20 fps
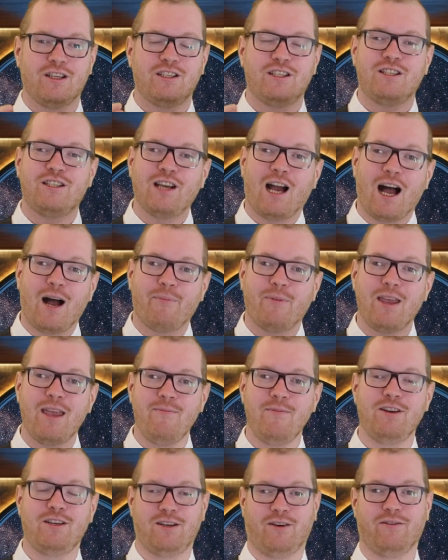sharp
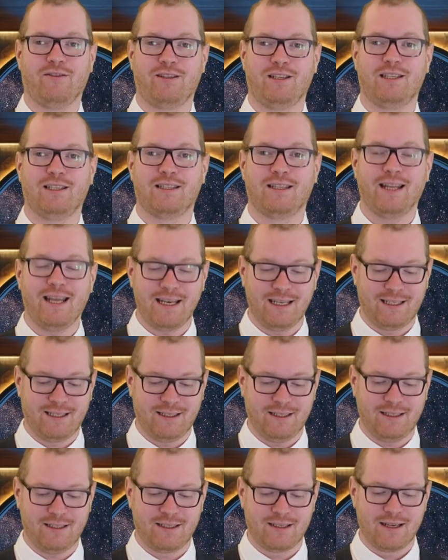image out of these
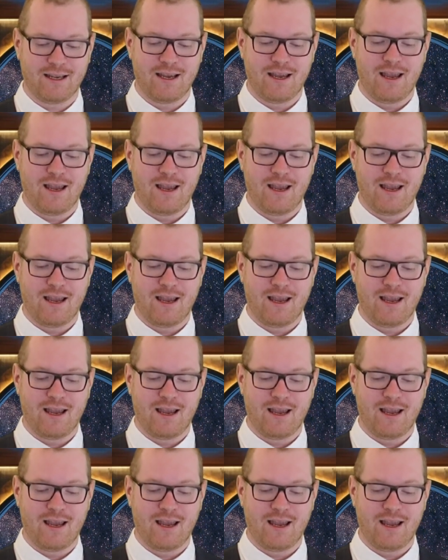lenses.